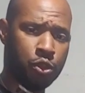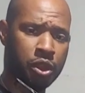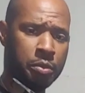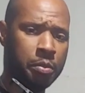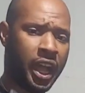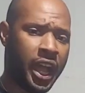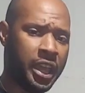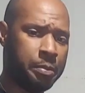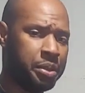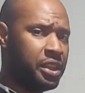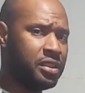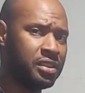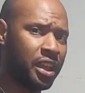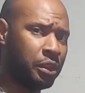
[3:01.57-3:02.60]
you can buy a
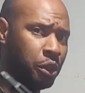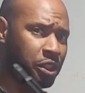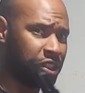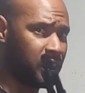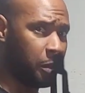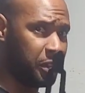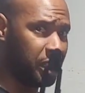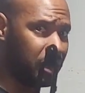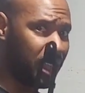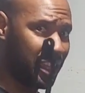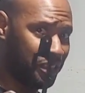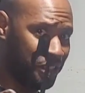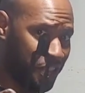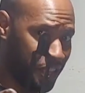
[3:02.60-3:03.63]
piece that looks something
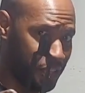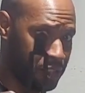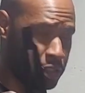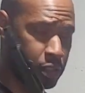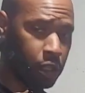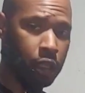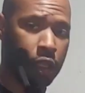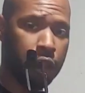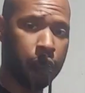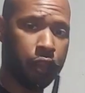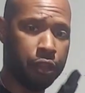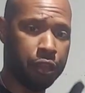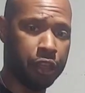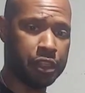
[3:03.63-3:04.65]
like this.
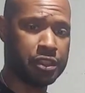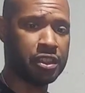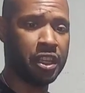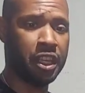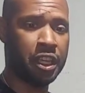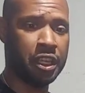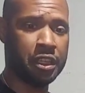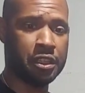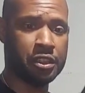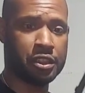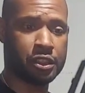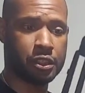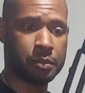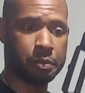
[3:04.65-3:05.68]
This
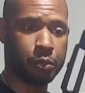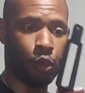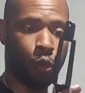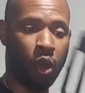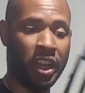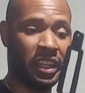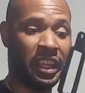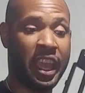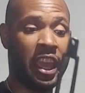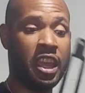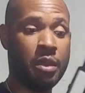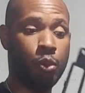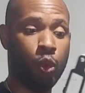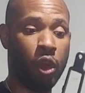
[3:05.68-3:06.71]
is what
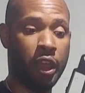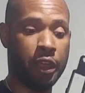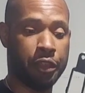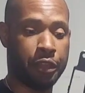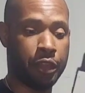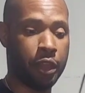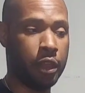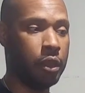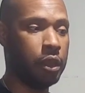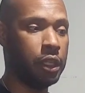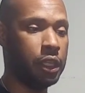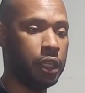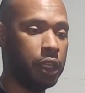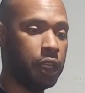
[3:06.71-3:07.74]
came with
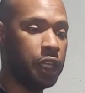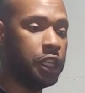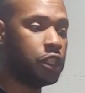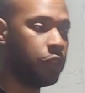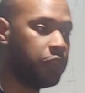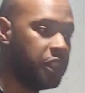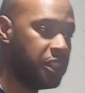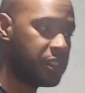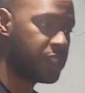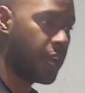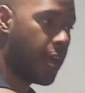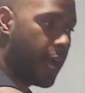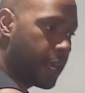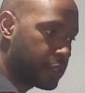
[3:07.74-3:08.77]
each of these
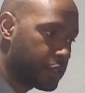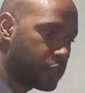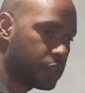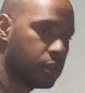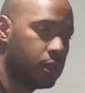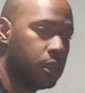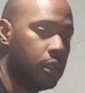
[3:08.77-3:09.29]
stocks.